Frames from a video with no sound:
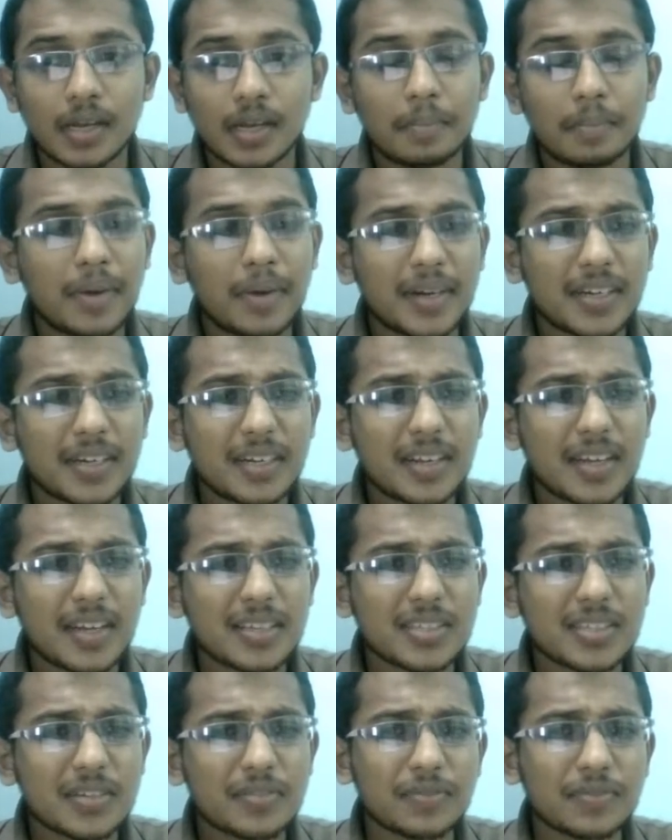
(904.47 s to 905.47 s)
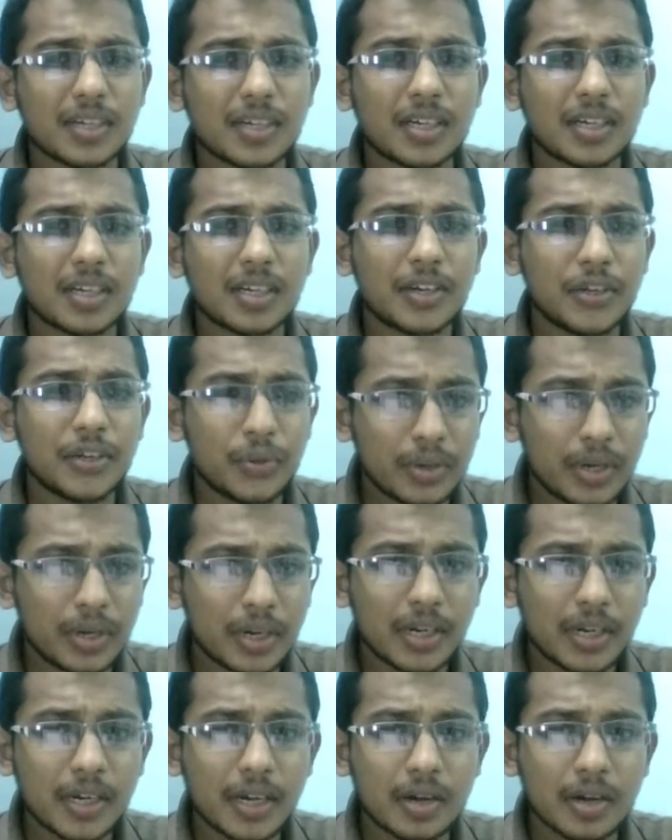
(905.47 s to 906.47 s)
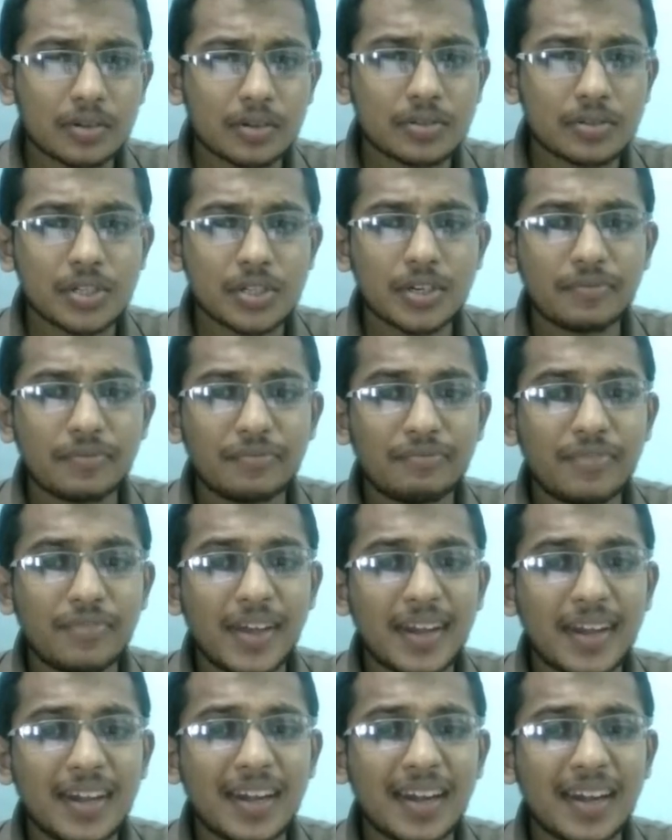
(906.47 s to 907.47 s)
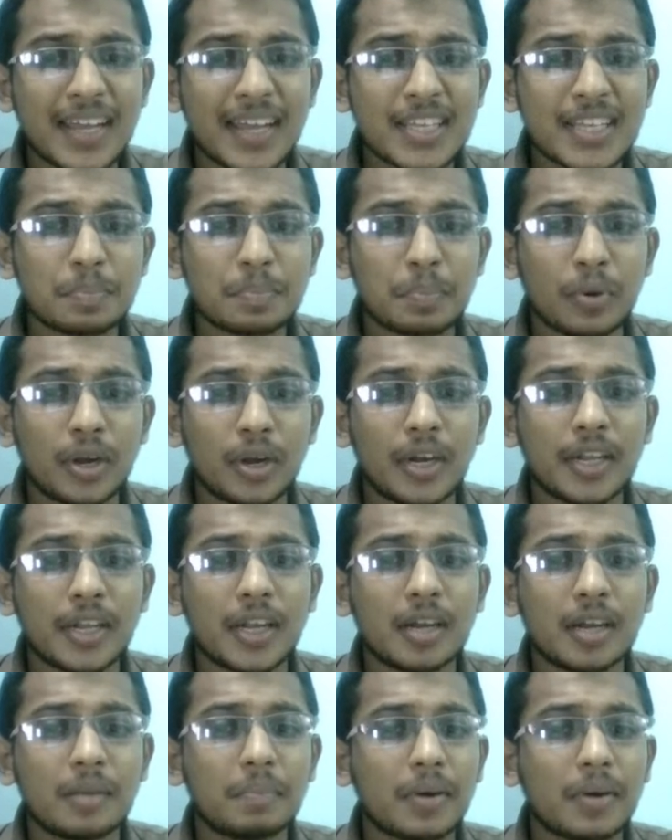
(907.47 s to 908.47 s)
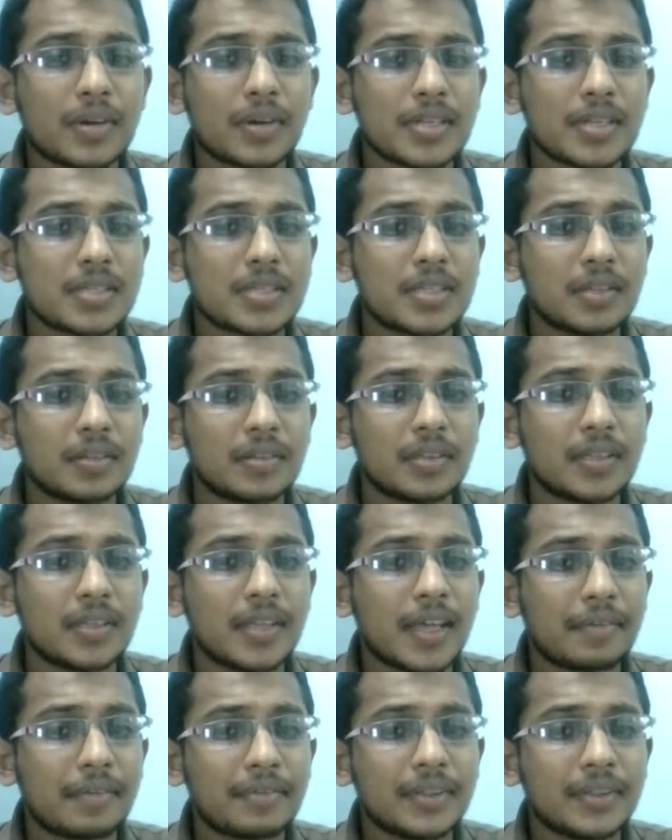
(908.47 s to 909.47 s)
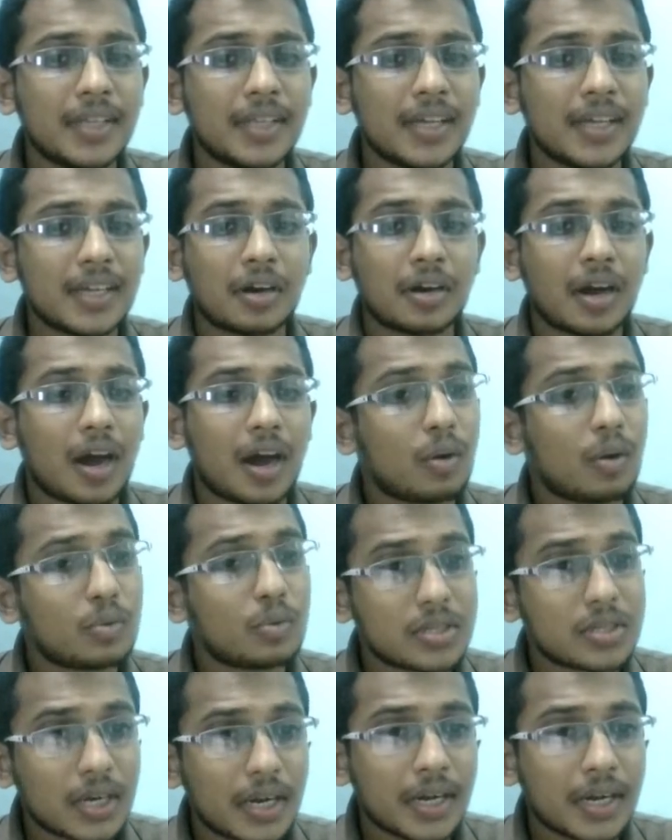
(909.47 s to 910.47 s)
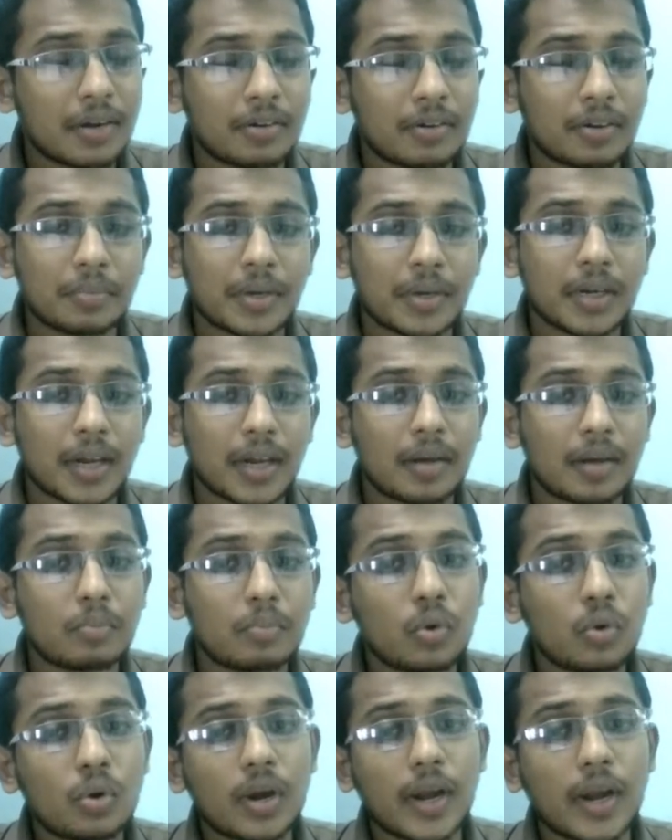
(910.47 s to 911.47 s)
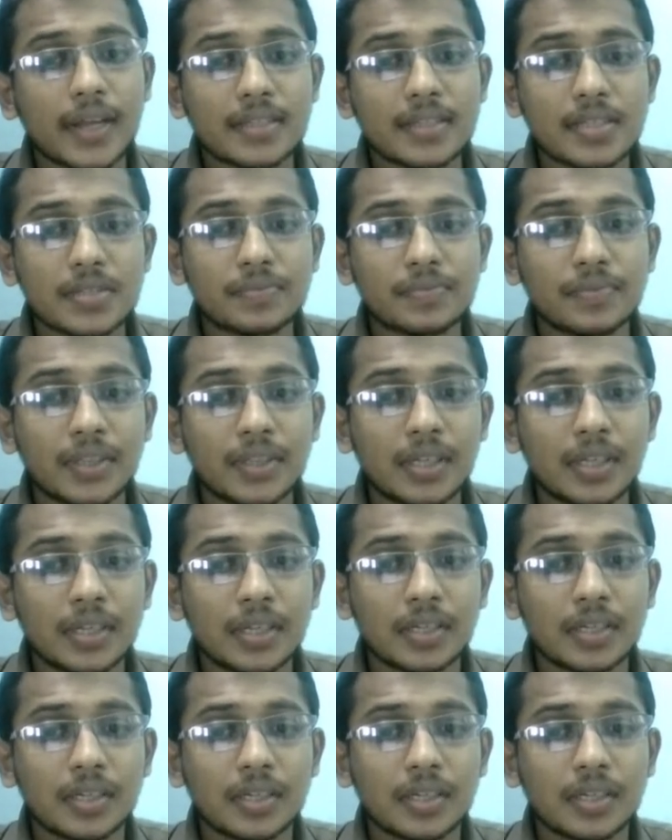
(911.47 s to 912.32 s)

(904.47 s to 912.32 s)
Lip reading: But in case of unitary constitution, very less political power is there with the outside government and more exists with the